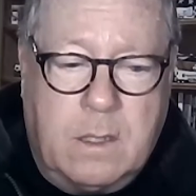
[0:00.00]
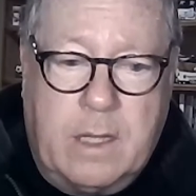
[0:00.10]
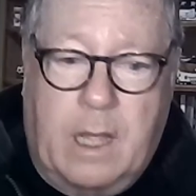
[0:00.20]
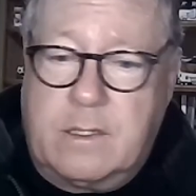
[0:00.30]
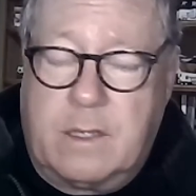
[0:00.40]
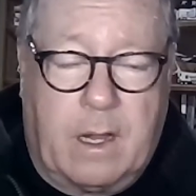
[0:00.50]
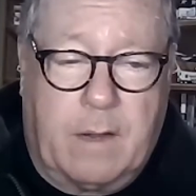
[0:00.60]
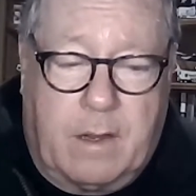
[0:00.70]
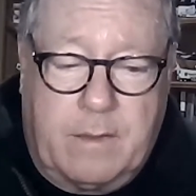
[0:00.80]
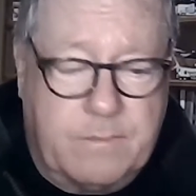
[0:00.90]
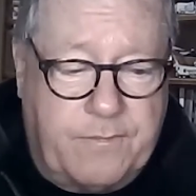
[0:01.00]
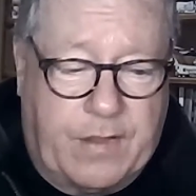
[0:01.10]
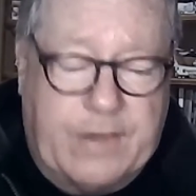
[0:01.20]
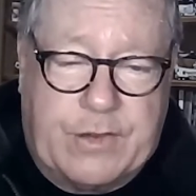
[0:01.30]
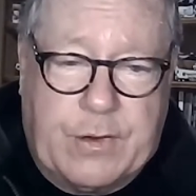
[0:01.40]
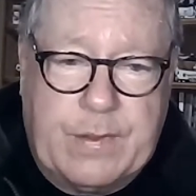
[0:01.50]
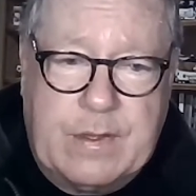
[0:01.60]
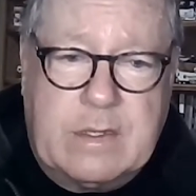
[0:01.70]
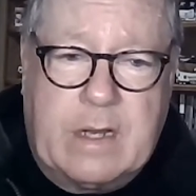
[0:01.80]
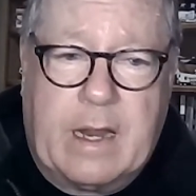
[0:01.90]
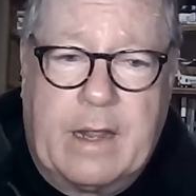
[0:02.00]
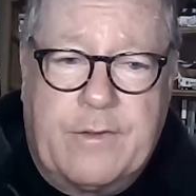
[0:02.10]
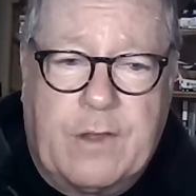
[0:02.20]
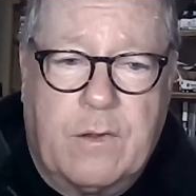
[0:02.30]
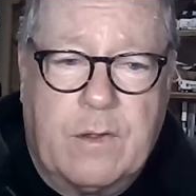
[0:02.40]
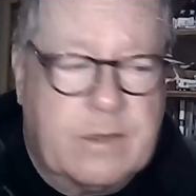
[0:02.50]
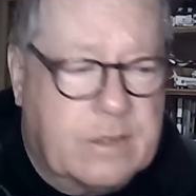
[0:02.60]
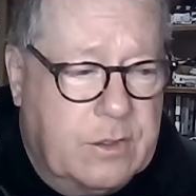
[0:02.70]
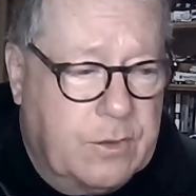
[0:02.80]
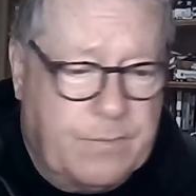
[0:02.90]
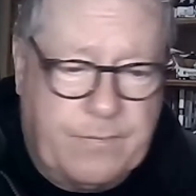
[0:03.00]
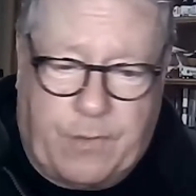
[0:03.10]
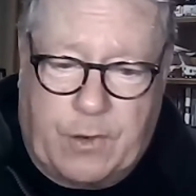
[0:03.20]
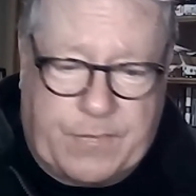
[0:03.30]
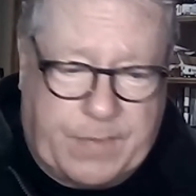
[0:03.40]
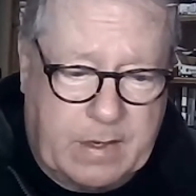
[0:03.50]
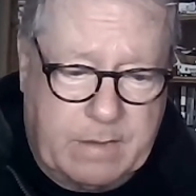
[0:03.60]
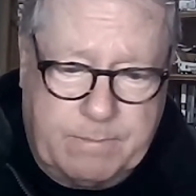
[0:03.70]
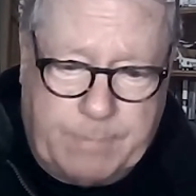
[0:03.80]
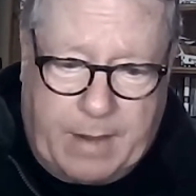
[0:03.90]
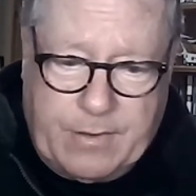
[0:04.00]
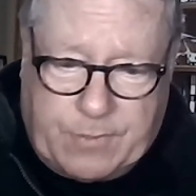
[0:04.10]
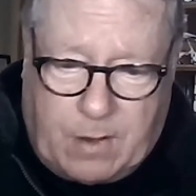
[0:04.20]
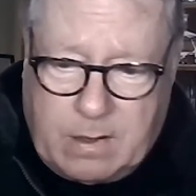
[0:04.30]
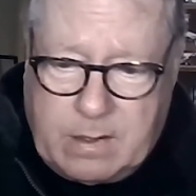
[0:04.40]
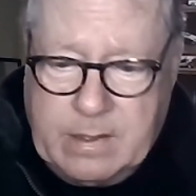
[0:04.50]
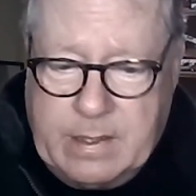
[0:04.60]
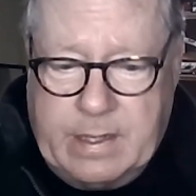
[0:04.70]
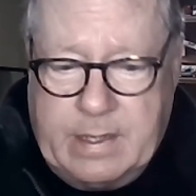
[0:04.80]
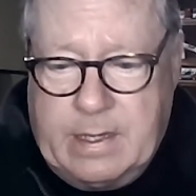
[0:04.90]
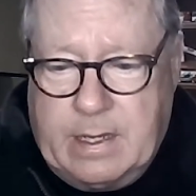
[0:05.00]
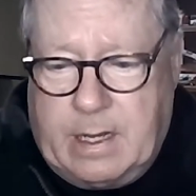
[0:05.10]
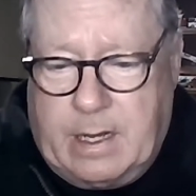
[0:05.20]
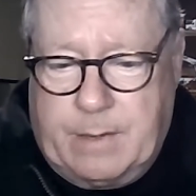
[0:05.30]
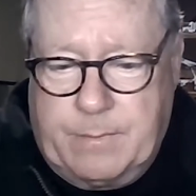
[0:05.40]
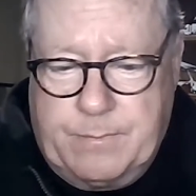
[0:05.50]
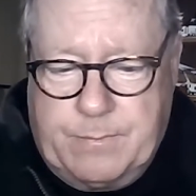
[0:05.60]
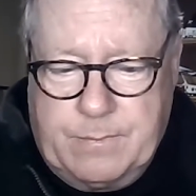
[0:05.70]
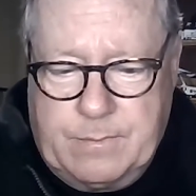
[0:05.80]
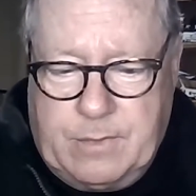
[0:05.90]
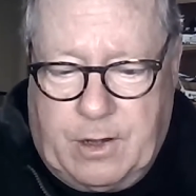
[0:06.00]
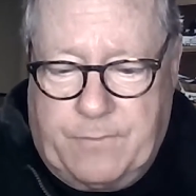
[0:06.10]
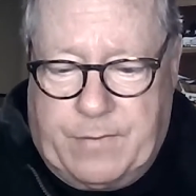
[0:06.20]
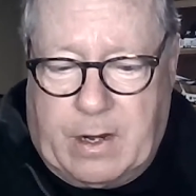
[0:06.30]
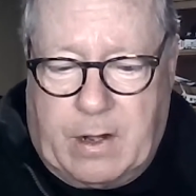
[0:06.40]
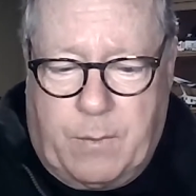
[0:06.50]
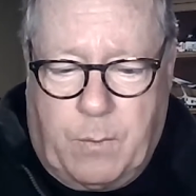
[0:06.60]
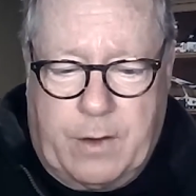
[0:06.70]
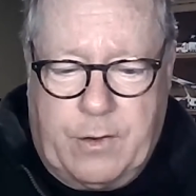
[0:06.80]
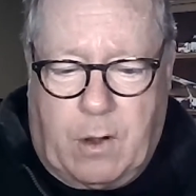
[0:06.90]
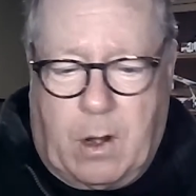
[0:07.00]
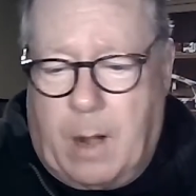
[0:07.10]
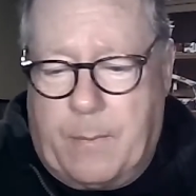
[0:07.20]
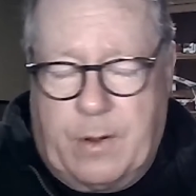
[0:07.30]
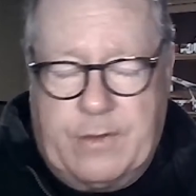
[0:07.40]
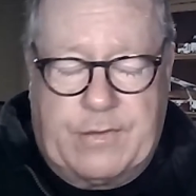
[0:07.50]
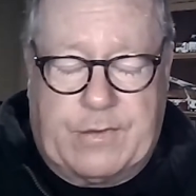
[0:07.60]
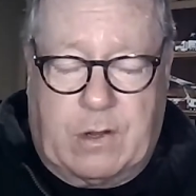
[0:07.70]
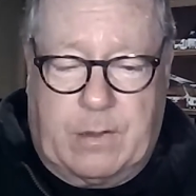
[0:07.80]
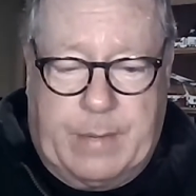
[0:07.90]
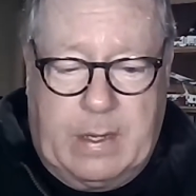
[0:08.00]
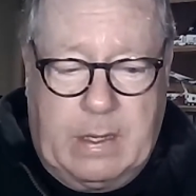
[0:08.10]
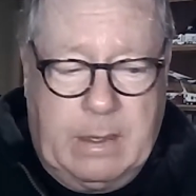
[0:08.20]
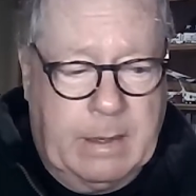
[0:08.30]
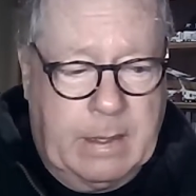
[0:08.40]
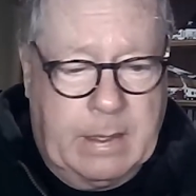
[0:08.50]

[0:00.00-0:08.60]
Yes. Uh, fleets are doing this today. So it's new first fit, buy the truck, um, you know, figure out what your operations are going to be,